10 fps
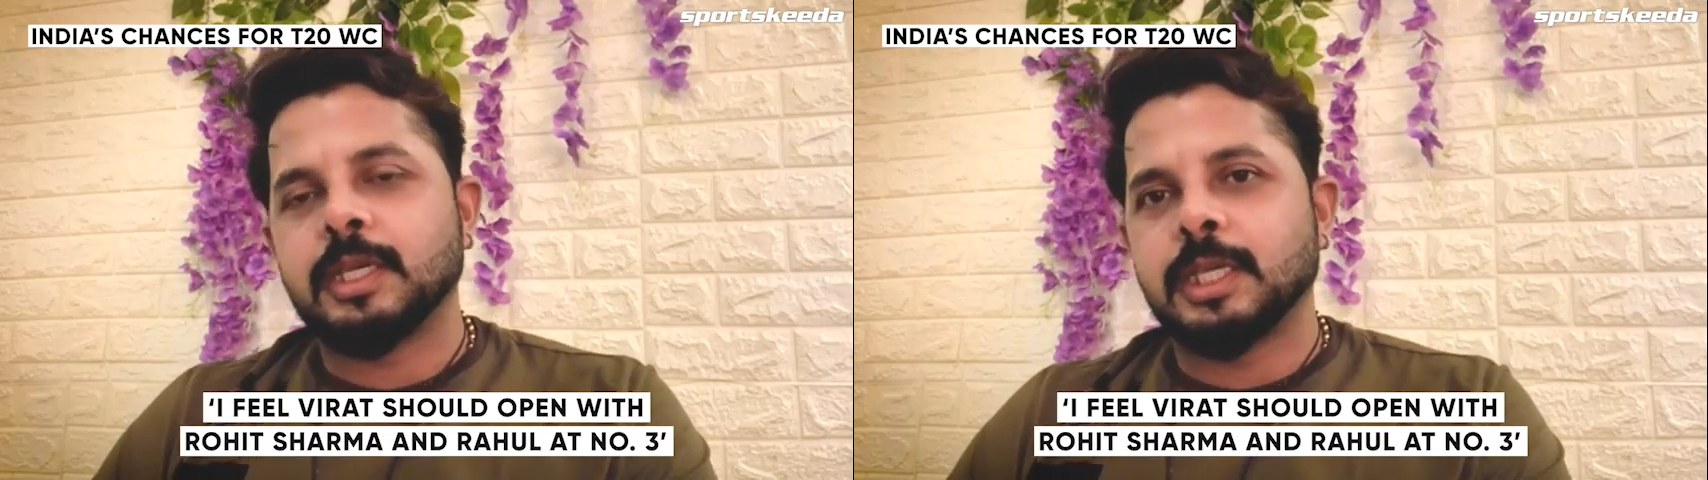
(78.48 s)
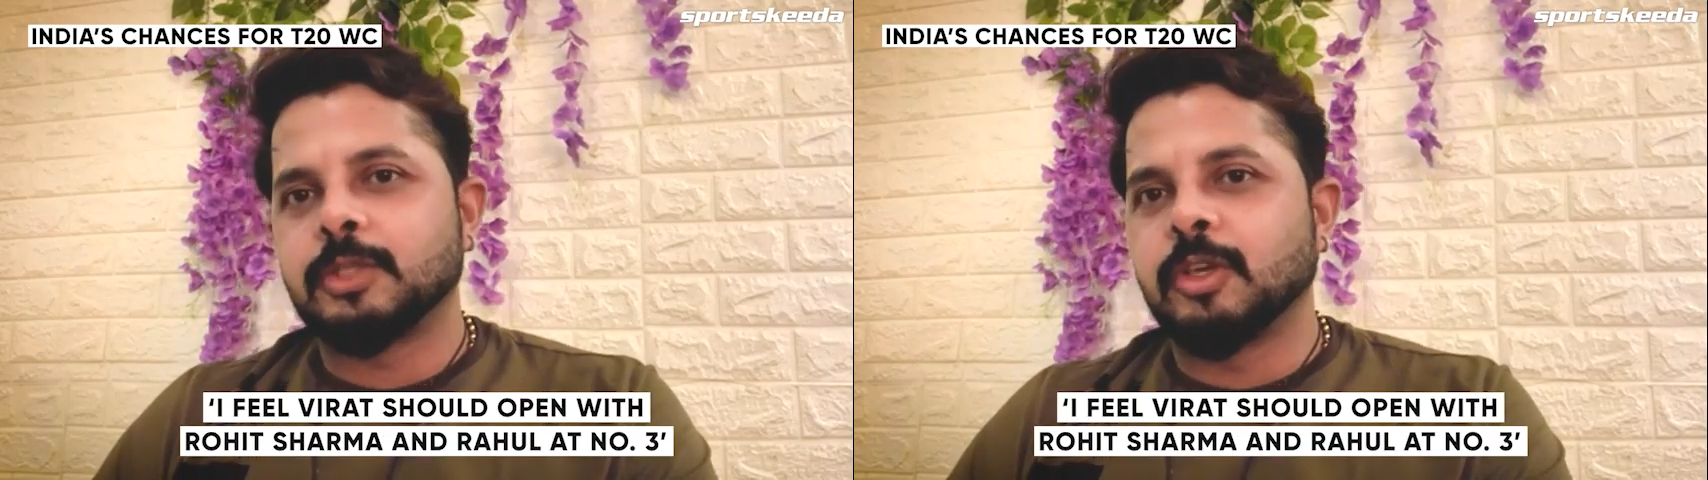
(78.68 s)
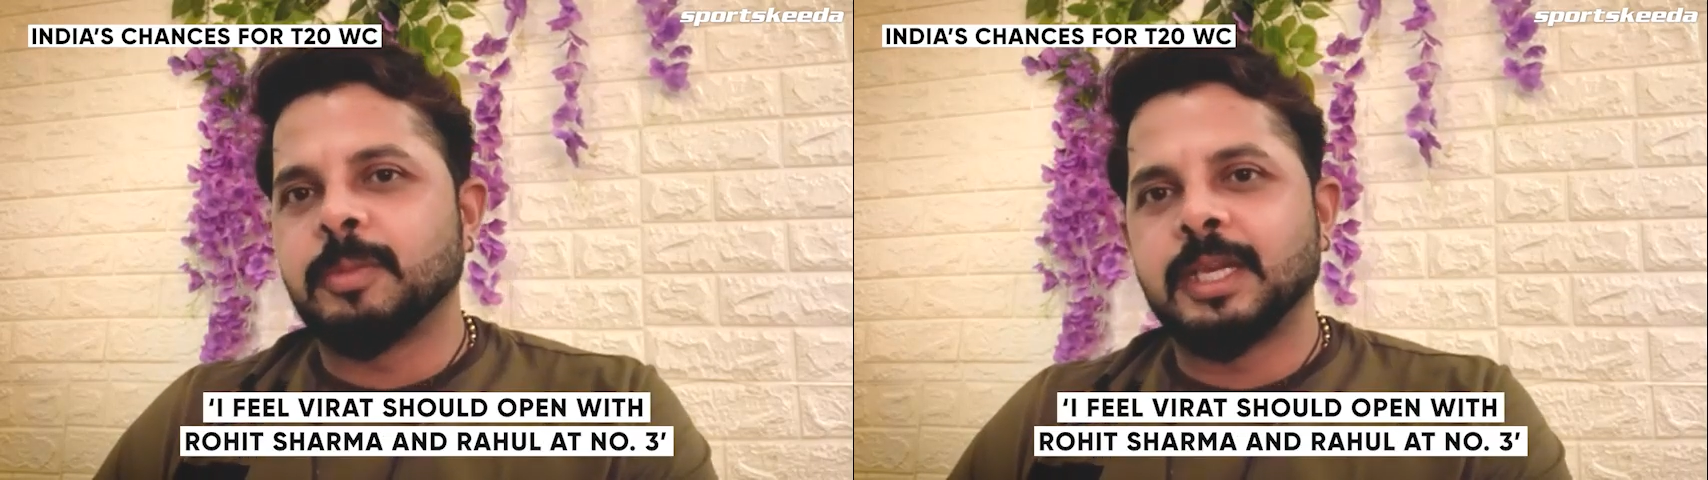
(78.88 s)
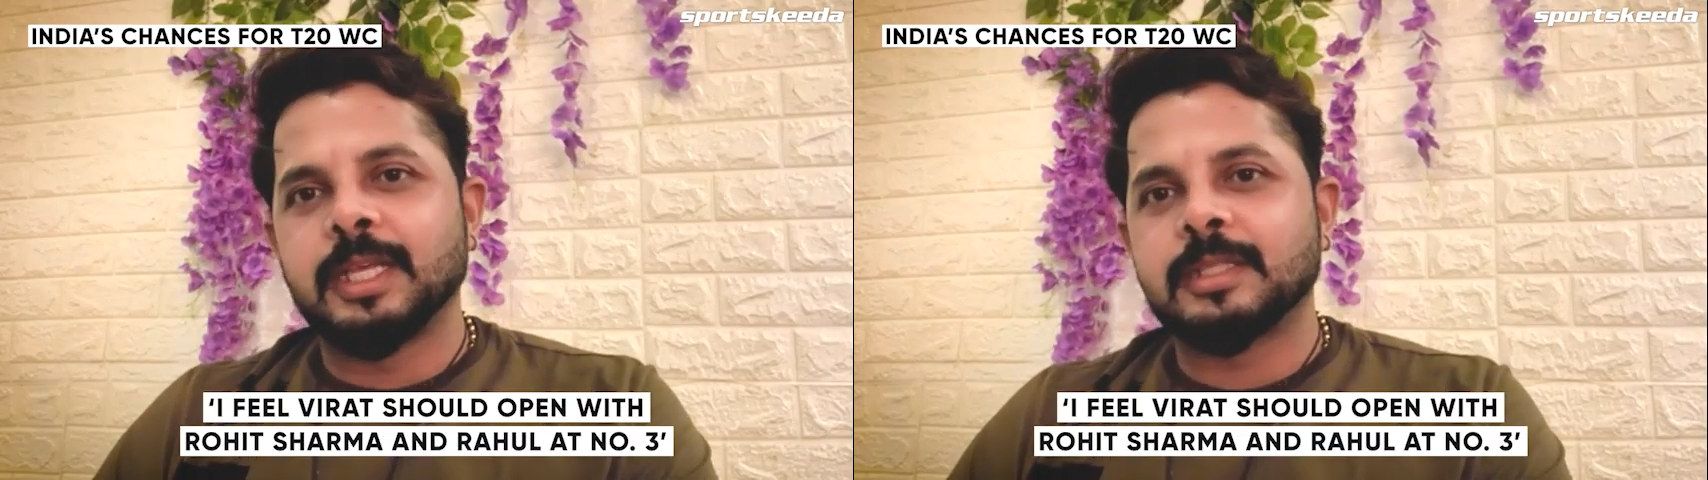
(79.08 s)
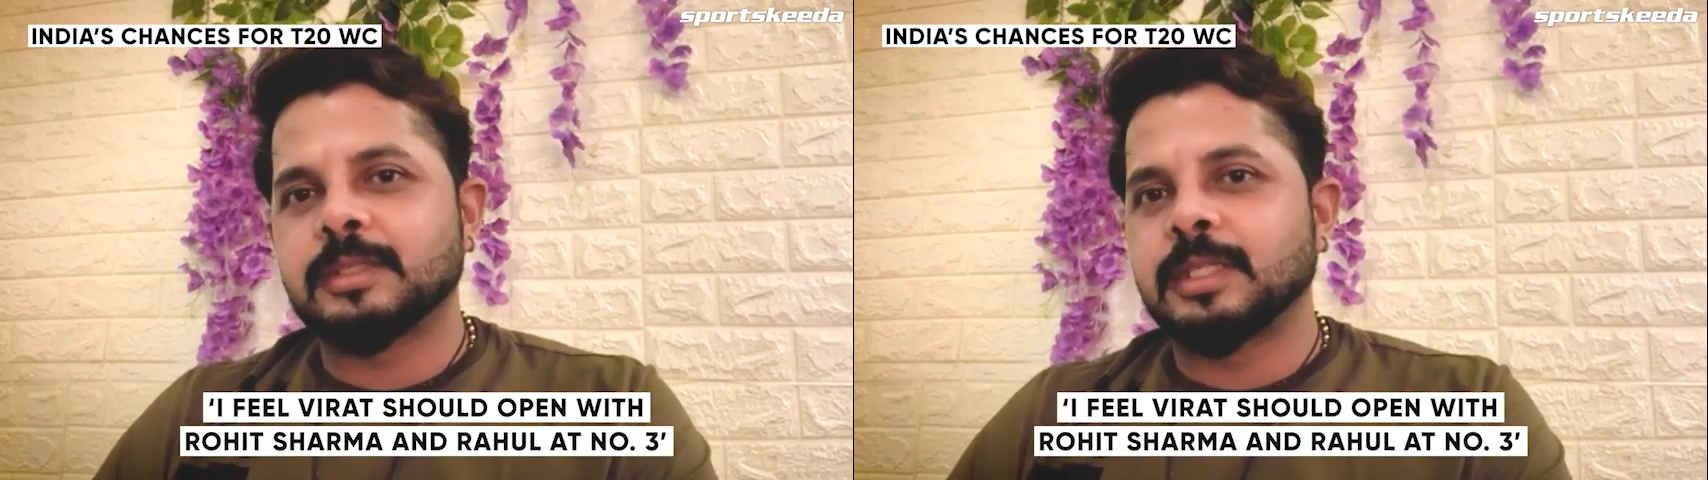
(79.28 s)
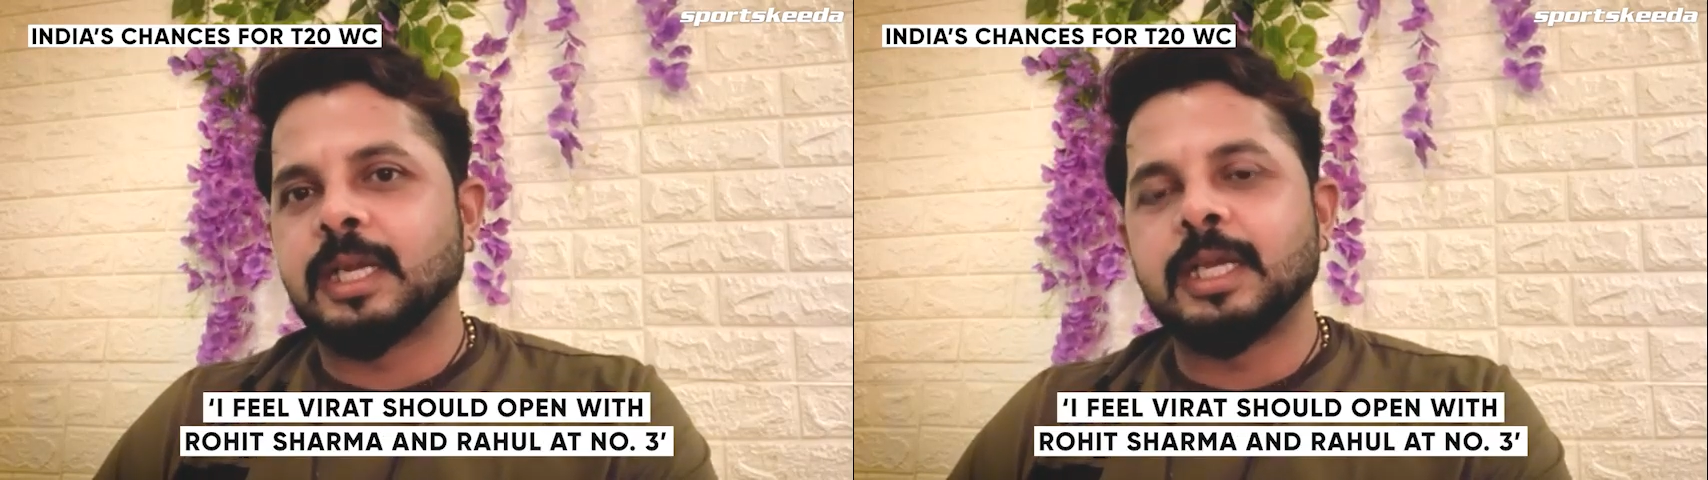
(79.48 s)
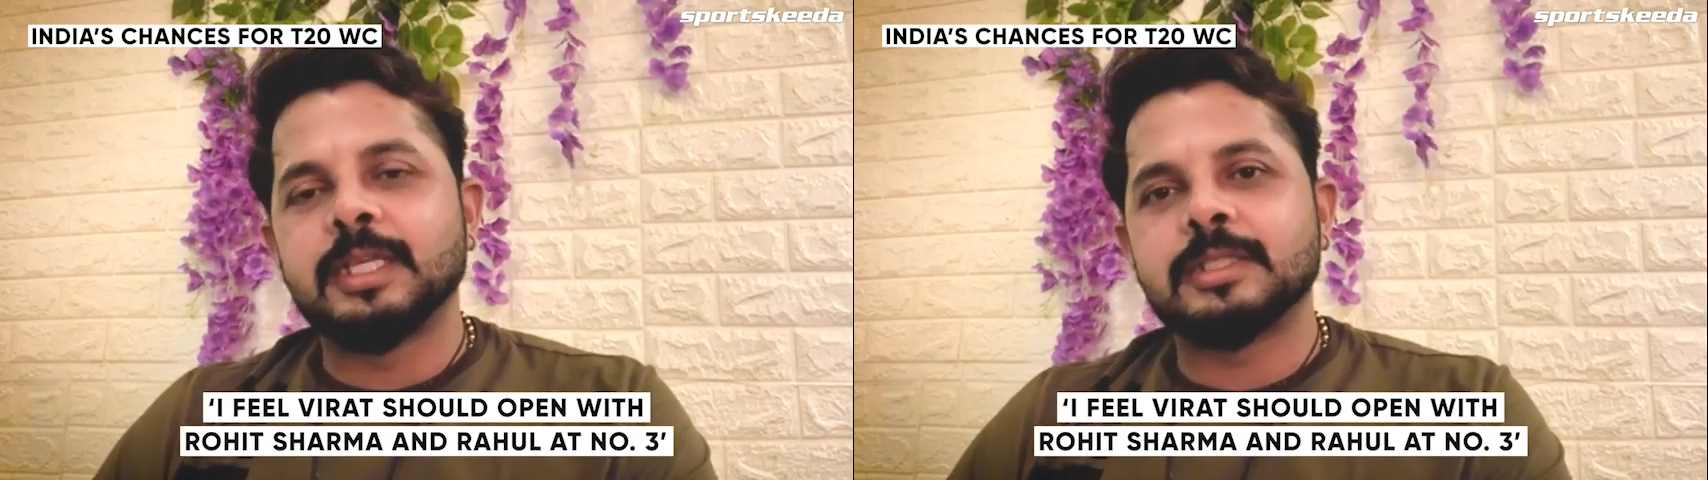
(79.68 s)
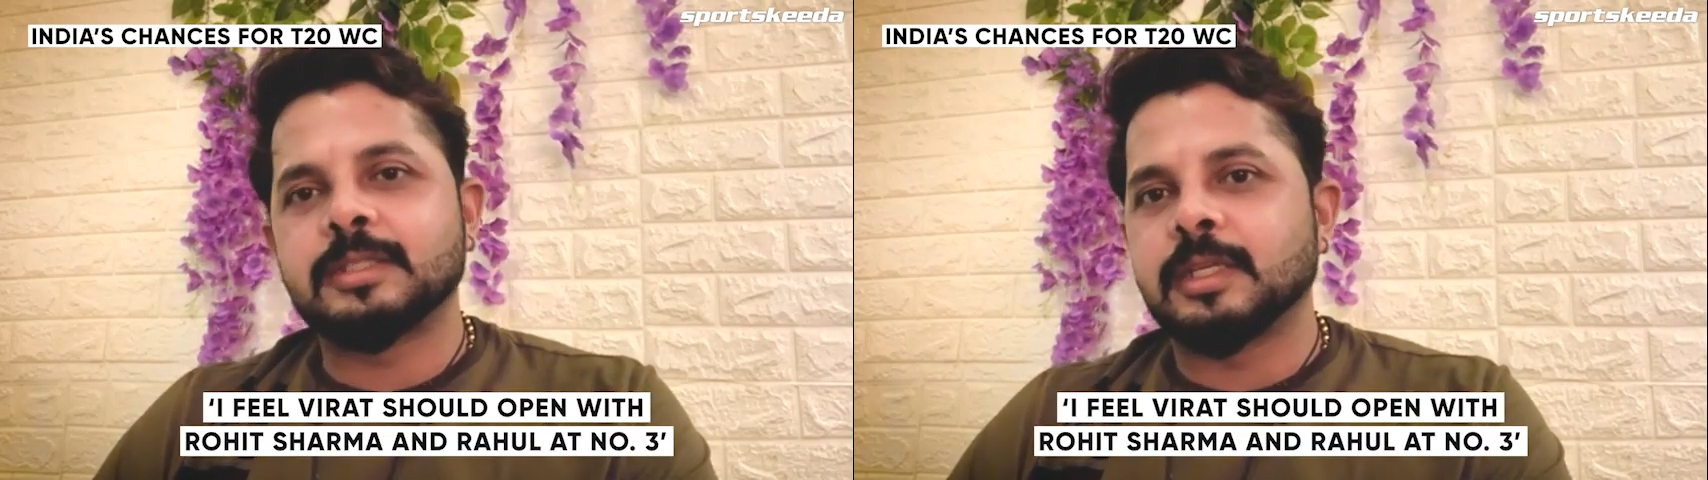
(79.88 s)
It will be like the
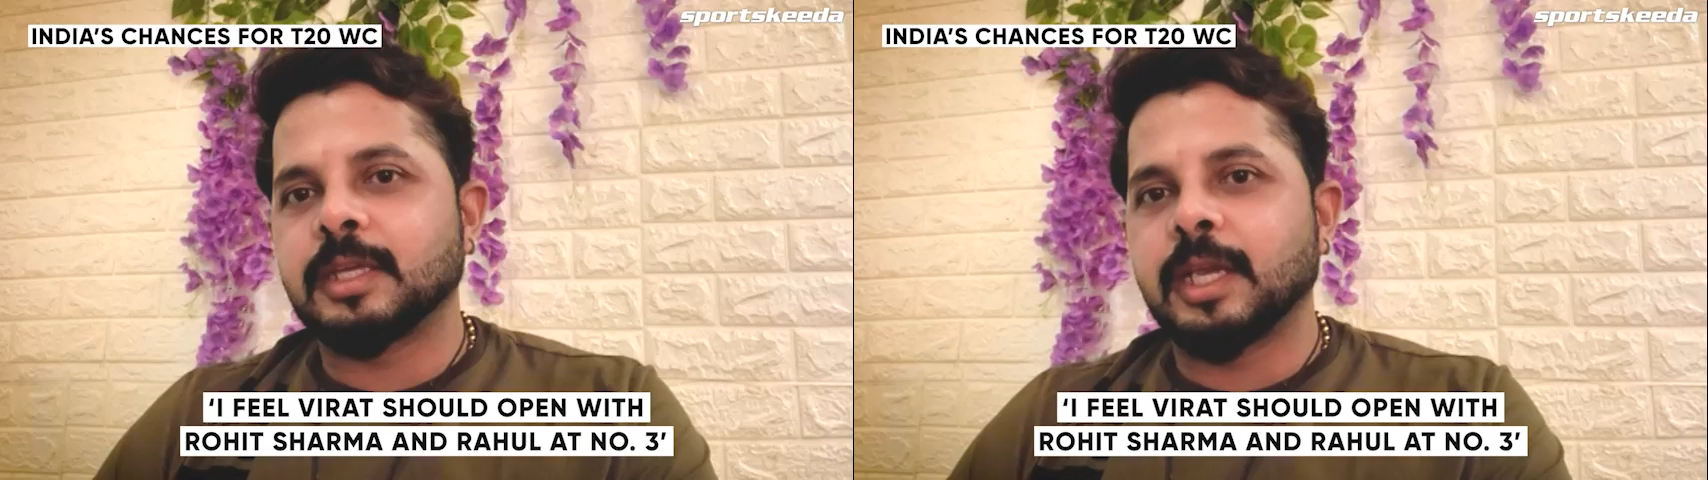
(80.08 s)
deadliest thing,